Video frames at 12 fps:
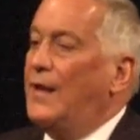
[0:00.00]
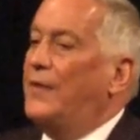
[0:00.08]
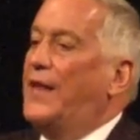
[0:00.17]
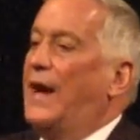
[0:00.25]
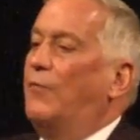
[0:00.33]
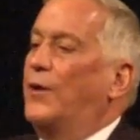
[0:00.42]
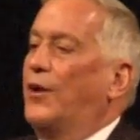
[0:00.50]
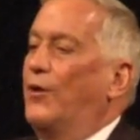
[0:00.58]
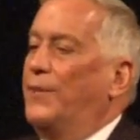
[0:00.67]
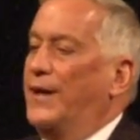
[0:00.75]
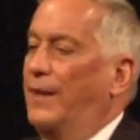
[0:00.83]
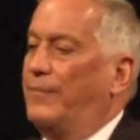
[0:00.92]
That would
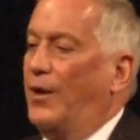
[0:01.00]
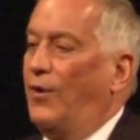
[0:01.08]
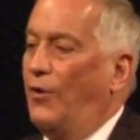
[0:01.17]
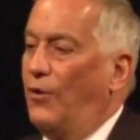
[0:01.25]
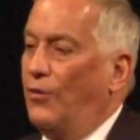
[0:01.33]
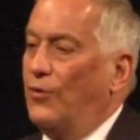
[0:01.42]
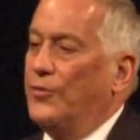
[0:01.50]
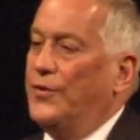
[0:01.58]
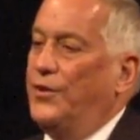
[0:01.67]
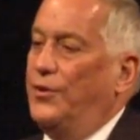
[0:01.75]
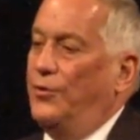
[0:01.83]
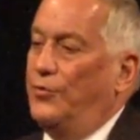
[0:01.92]
open up a whole
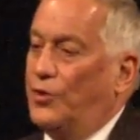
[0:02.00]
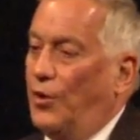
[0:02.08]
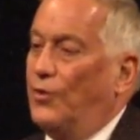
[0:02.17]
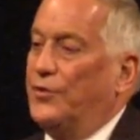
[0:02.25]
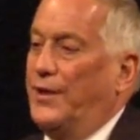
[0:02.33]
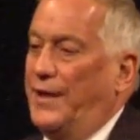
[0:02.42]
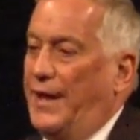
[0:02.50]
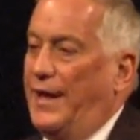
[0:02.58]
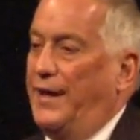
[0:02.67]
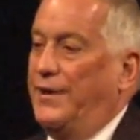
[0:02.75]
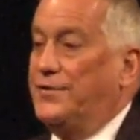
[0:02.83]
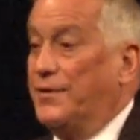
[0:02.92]
new golden
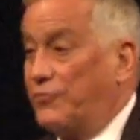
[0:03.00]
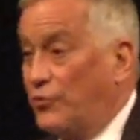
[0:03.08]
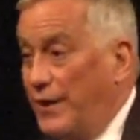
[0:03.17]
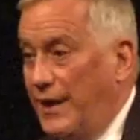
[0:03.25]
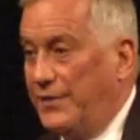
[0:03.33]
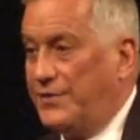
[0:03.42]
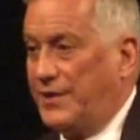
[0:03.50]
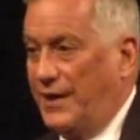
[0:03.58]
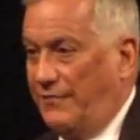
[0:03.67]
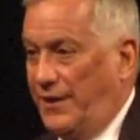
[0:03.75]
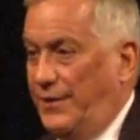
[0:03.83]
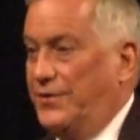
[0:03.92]
age of creativity,